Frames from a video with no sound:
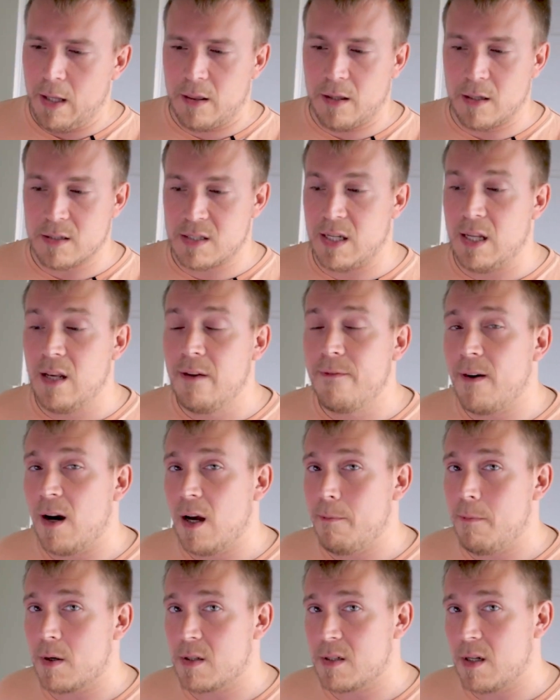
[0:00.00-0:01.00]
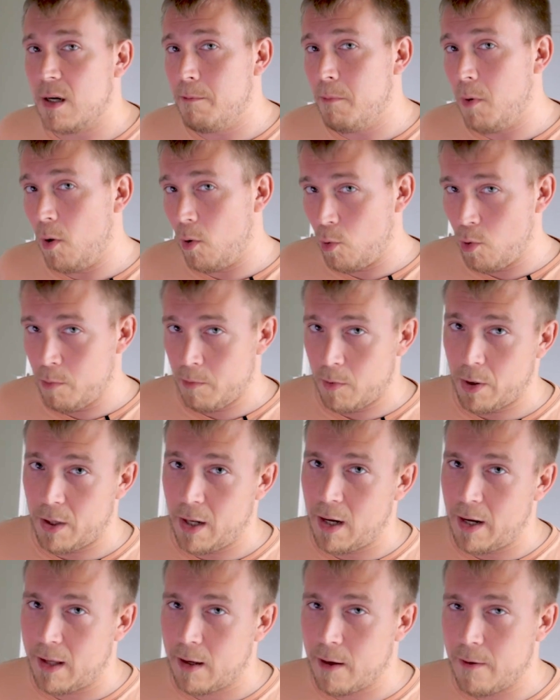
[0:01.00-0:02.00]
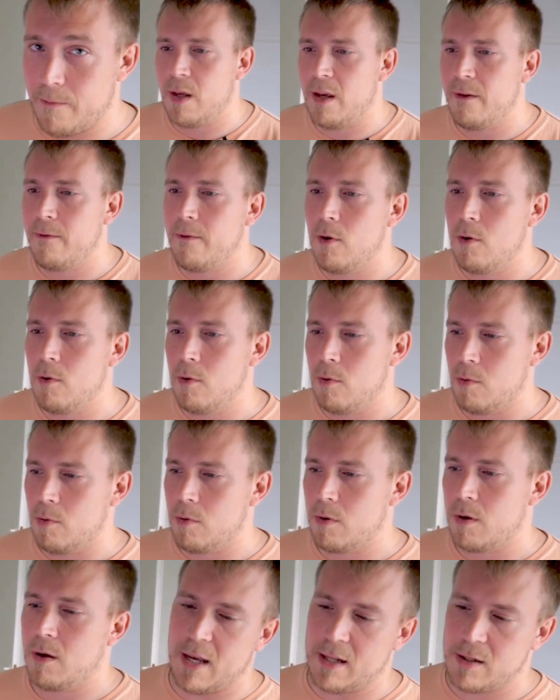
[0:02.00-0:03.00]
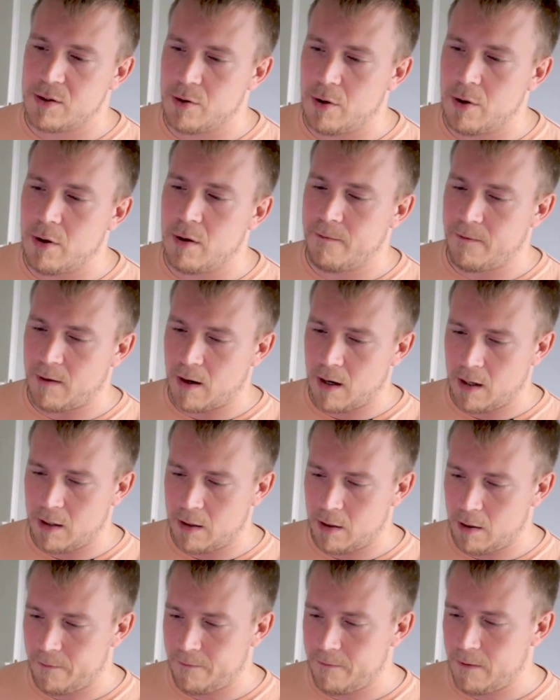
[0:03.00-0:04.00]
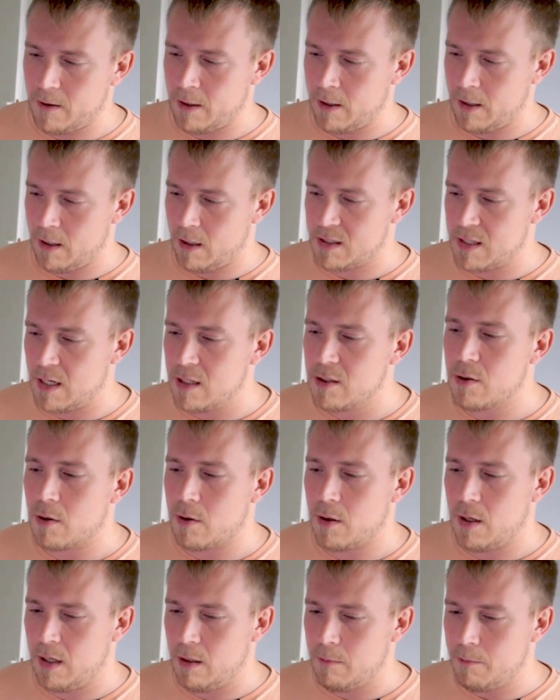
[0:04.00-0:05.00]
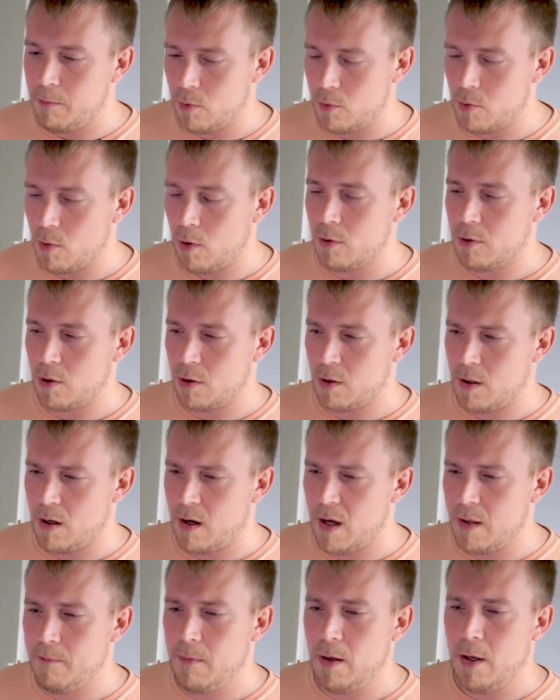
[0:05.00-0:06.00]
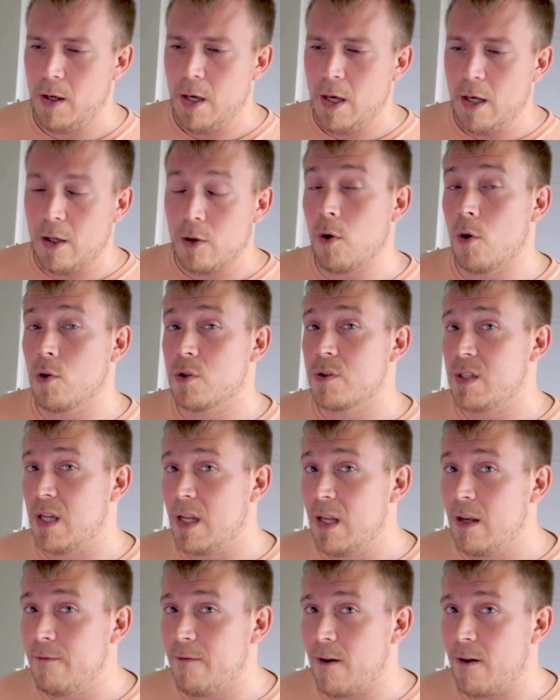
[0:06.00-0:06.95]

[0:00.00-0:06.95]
The C fibers are polymodalic. If you get certain kind of sensory input all the time, those C